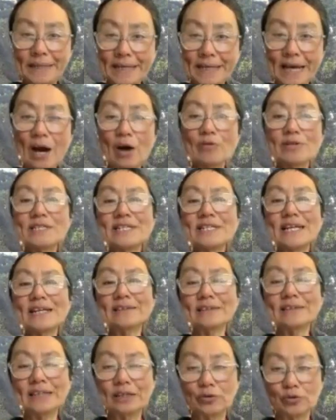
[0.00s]

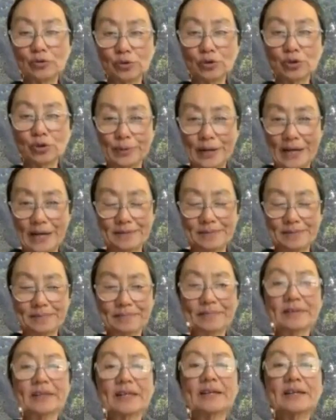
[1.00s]
calcium deglucarate.
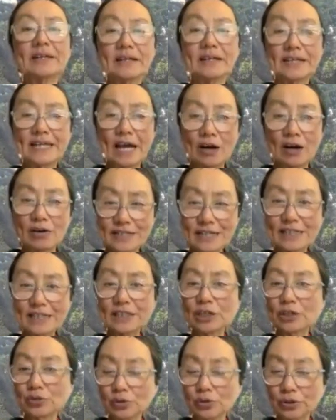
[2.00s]

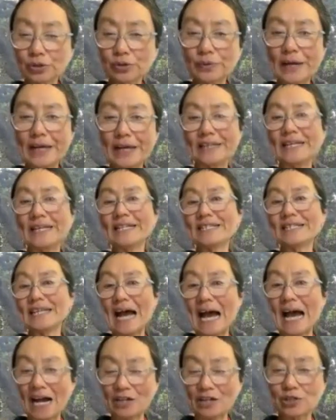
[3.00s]
Calcium deglucarate is
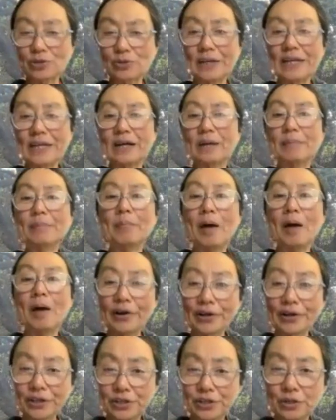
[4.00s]
actually a
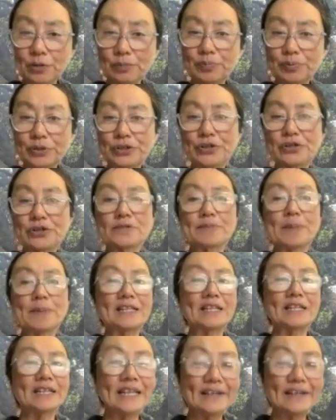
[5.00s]
molecule produced
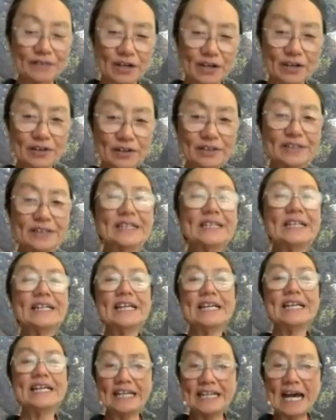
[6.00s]
by the liver.
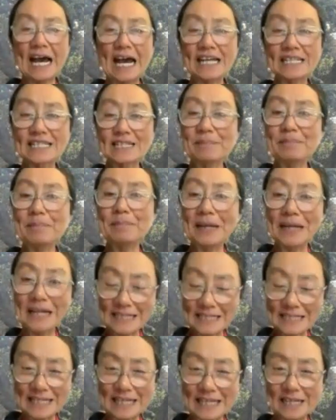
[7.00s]
It has the
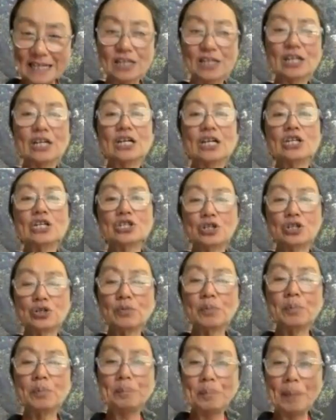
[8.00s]
ability
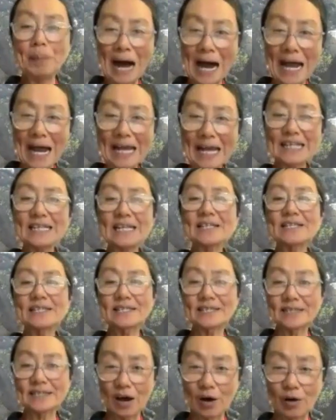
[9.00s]
to bind
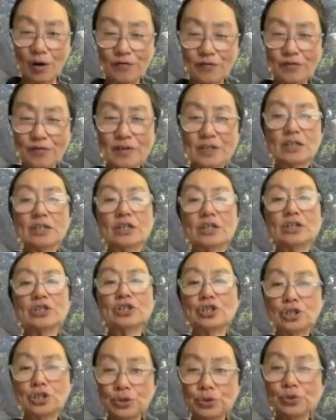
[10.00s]
itself
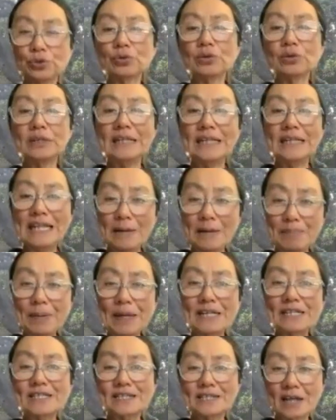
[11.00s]
to
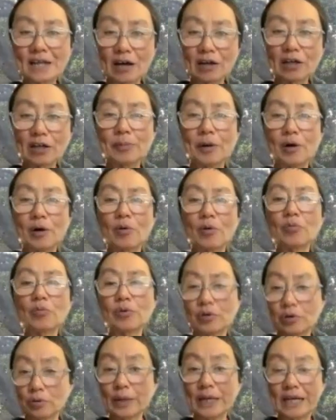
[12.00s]
lipid soluble,
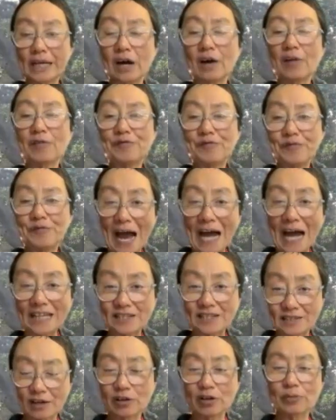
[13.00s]
or we call
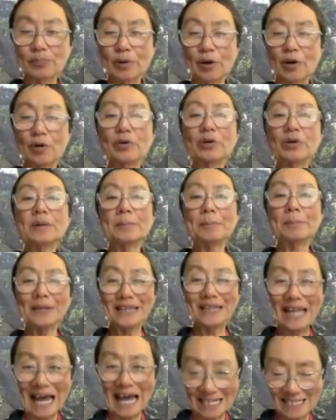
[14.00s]
fat soluble
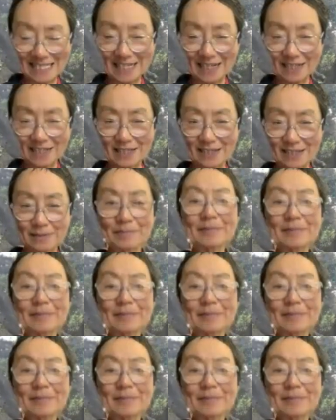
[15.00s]
plastics.